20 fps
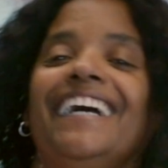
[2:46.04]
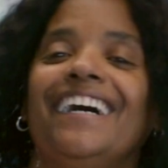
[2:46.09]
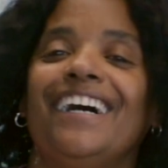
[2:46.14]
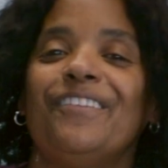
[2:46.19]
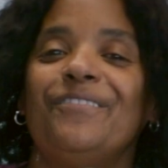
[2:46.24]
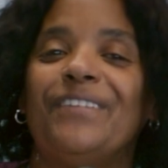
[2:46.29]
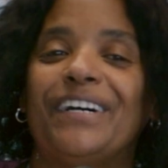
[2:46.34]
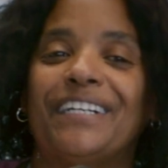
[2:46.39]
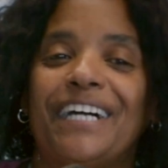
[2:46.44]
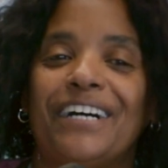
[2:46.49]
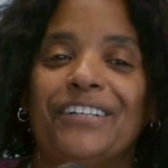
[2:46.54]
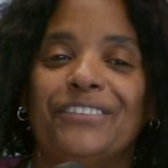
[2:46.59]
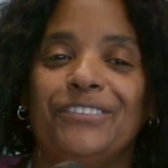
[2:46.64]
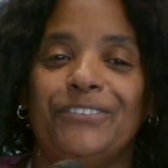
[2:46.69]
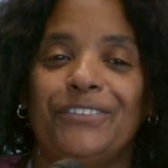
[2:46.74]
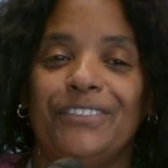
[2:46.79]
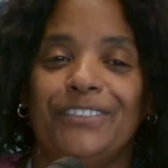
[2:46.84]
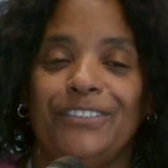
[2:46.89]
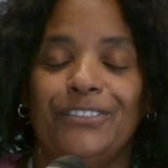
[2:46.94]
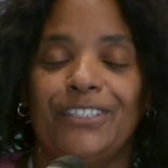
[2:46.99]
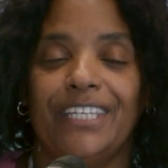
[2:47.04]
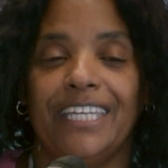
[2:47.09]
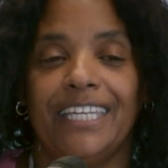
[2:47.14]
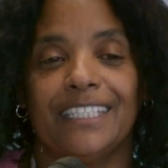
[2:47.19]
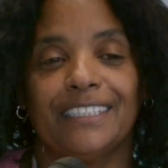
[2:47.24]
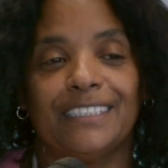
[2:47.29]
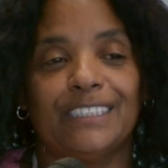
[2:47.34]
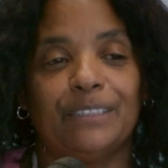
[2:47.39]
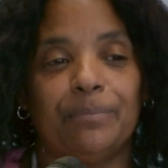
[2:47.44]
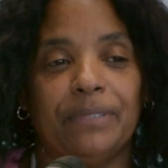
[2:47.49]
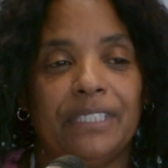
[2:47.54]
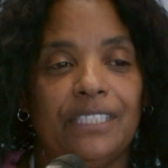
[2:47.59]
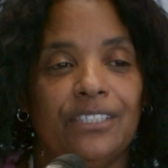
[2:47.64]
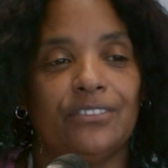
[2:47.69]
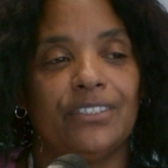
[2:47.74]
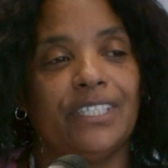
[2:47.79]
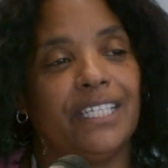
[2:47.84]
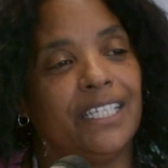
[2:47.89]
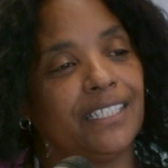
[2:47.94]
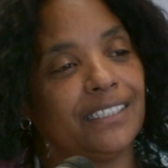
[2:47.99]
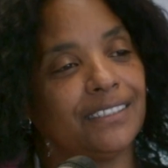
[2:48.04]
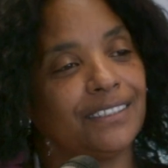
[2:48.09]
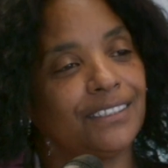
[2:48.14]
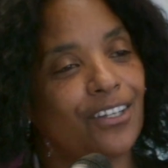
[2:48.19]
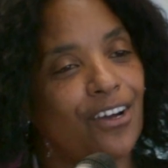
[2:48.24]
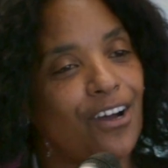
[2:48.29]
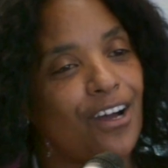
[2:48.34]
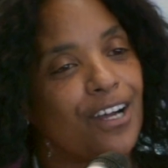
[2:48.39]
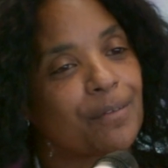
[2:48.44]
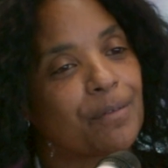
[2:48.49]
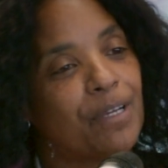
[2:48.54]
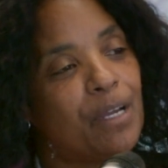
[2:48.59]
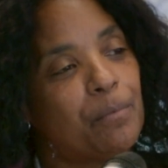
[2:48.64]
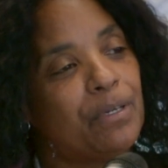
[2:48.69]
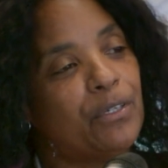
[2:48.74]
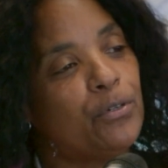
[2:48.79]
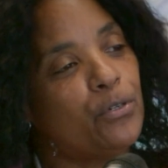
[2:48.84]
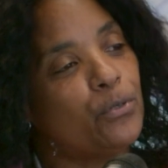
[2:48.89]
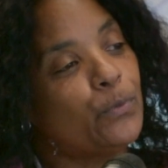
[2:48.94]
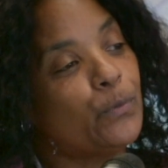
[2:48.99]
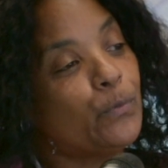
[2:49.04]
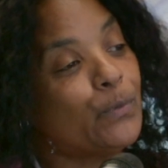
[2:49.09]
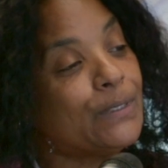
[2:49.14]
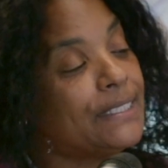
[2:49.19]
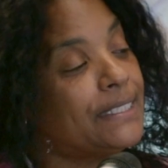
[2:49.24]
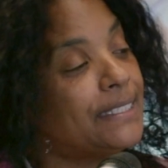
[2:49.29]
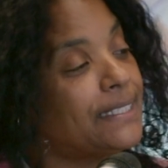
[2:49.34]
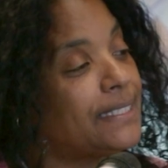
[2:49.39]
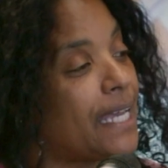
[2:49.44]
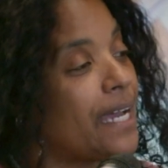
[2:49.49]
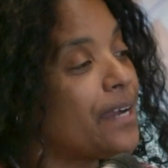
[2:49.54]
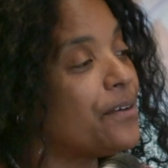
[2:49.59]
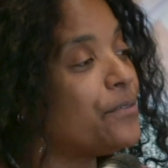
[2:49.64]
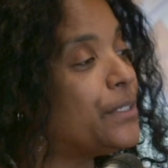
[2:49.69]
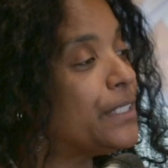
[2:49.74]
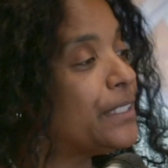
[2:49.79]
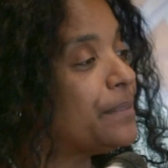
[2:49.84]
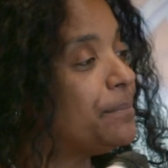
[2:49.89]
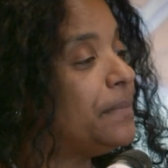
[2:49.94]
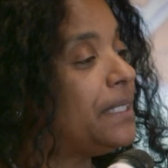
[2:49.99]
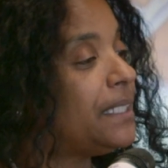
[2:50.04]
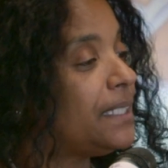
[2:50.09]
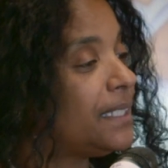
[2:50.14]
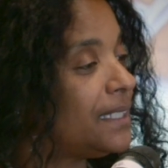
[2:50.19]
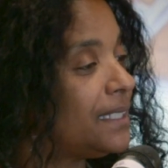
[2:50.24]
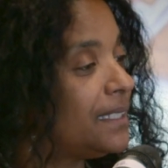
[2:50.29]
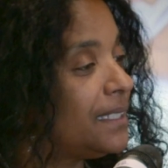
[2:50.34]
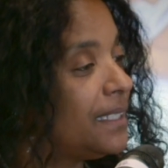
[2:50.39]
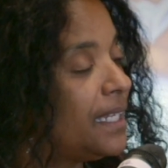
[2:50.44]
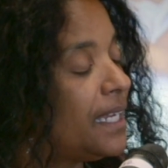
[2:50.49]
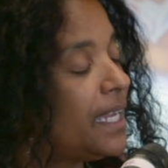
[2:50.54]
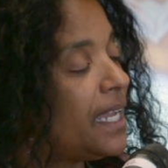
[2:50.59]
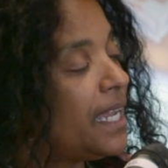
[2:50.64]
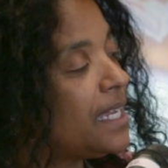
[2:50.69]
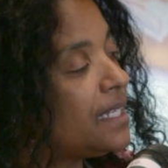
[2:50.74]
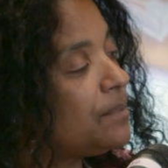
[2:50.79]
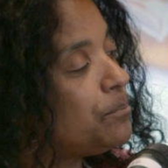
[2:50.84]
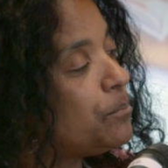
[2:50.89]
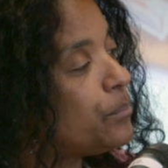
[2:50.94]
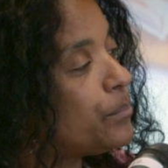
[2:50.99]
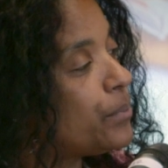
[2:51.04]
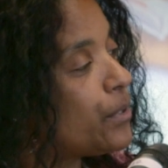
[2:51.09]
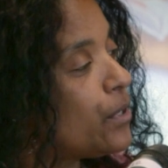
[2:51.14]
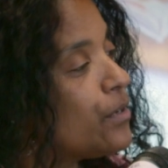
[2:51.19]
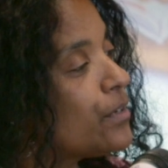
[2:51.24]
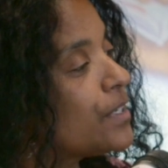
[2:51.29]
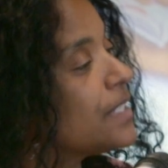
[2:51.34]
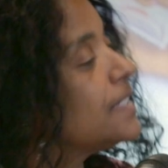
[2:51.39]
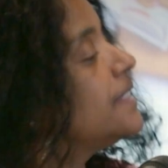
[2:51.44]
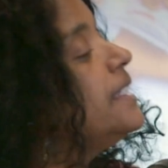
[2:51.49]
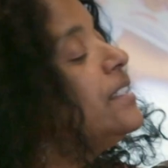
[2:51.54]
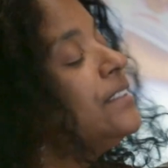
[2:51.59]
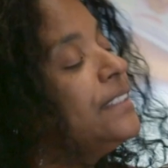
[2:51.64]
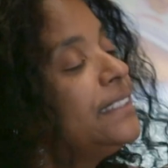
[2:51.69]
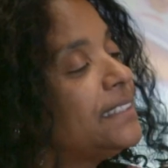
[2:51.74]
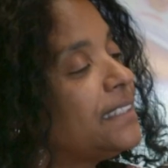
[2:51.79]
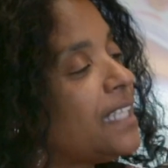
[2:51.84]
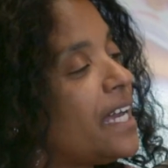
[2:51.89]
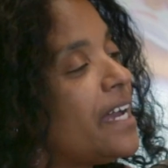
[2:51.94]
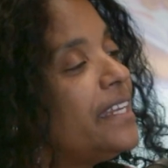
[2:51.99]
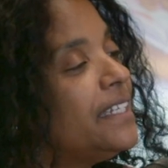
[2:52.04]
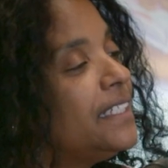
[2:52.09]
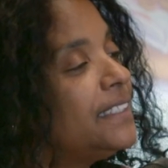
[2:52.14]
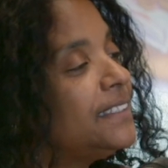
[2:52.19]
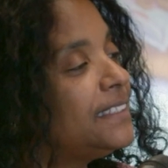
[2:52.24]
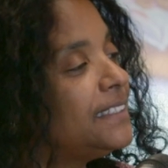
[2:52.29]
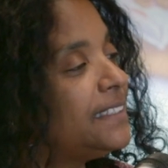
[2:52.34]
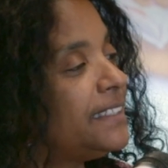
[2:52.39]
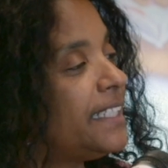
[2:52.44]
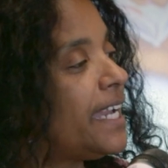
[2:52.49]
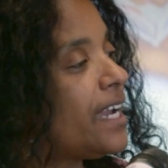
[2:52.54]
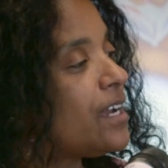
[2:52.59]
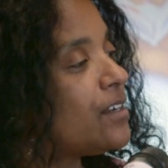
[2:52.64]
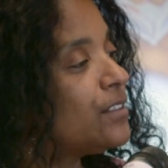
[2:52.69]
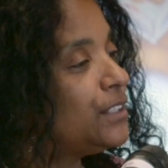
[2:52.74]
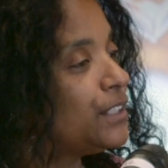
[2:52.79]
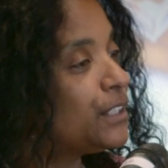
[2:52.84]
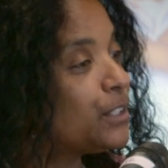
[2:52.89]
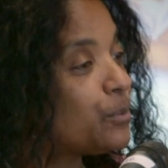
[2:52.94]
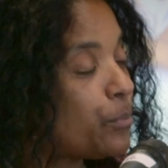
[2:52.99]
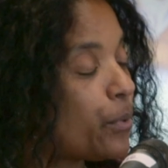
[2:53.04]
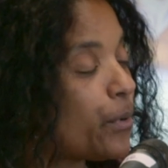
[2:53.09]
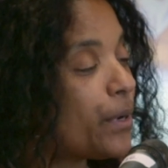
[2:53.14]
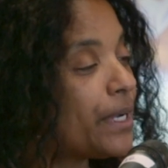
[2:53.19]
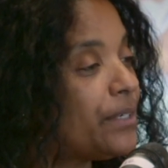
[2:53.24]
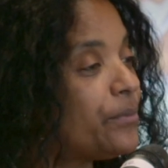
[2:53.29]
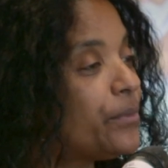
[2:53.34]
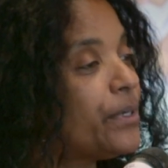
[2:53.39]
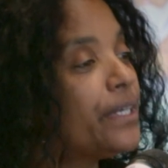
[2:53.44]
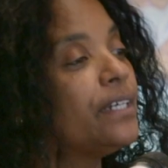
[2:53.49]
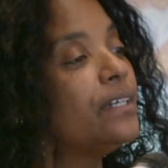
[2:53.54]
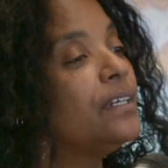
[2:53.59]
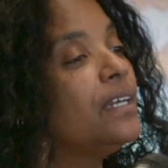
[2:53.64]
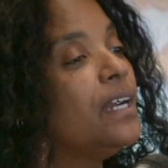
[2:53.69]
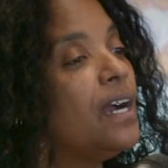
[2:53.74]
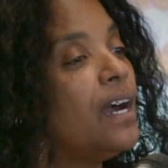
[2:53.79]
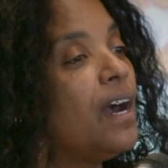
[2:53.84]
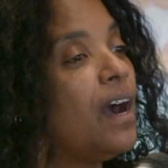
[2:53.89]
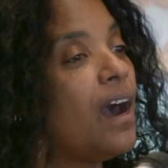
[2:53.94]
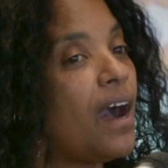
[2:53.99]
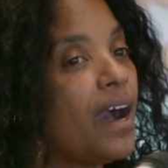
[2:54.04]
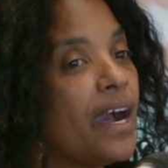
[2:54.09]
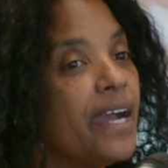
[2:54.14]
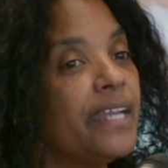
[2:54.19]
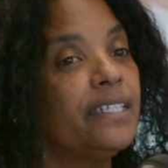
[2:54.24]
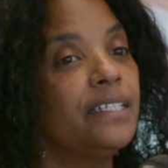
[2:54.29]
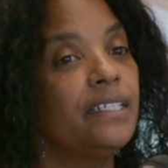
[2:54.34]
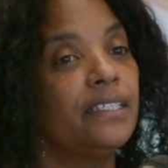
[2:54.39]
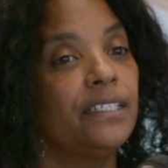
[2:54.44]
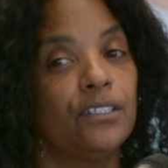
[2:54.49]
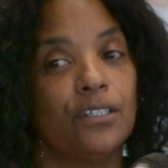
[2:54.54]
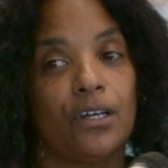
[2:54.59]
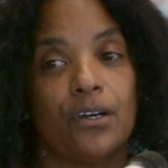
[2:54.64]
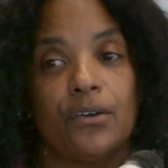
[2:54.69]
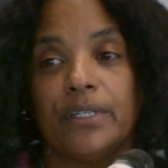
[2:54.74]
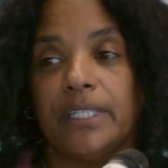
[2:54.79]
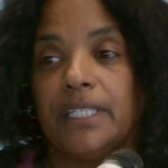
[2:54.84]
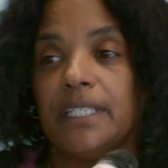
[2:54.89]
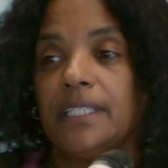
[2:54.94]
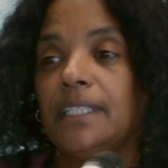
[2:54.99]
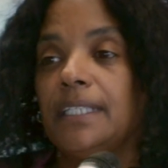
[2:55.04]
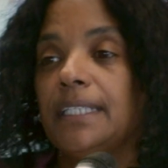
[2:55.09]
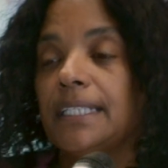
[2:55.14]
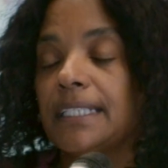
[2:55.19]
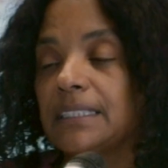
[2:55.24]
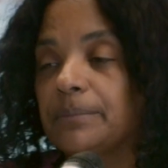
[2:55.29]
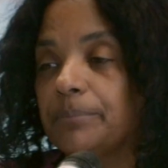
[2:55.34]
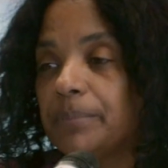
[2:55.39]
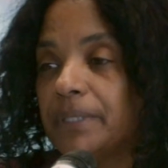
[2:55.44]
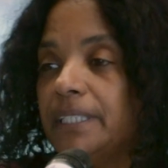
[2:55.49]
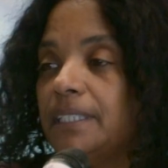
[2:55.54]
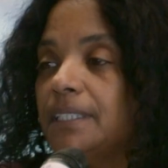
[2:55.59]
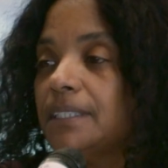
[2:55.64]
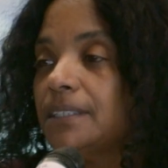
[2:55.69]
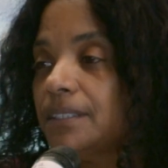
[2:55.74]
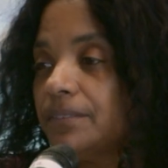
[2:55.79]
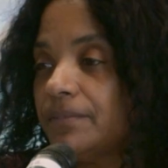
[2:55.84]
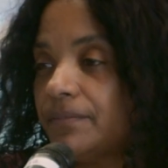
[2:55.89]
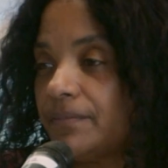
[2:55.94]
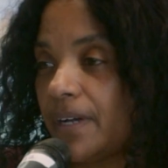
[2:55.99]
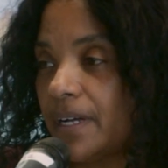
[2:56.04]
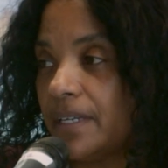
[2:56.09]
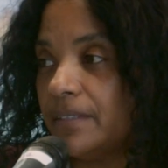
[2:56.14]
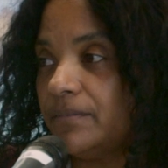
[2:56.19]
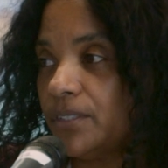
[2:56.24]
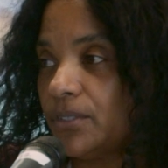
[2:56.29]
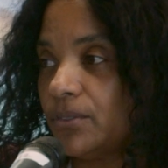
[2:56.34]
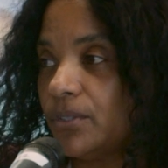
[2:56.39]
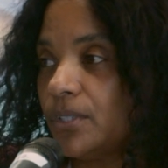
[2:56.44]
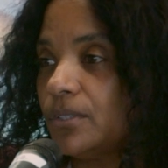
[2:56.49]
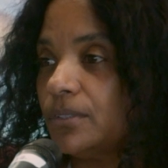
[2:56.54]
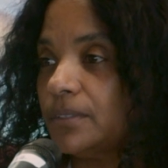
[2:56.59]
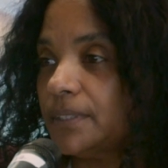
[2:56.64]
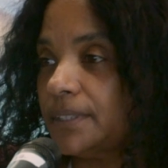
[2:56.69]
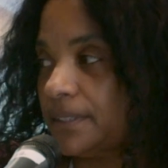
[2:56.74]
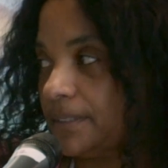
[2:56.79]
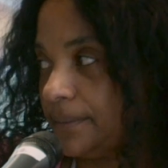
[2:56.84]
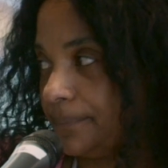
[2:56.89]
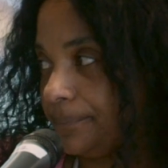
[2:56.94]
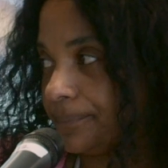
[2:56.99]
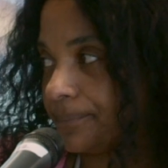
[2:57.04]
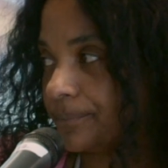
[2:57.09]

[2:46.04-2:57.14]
about how you, you can't speak, you can't talk, but who sat with me and broke their science down to the point where I could go in and explain it to five year olds.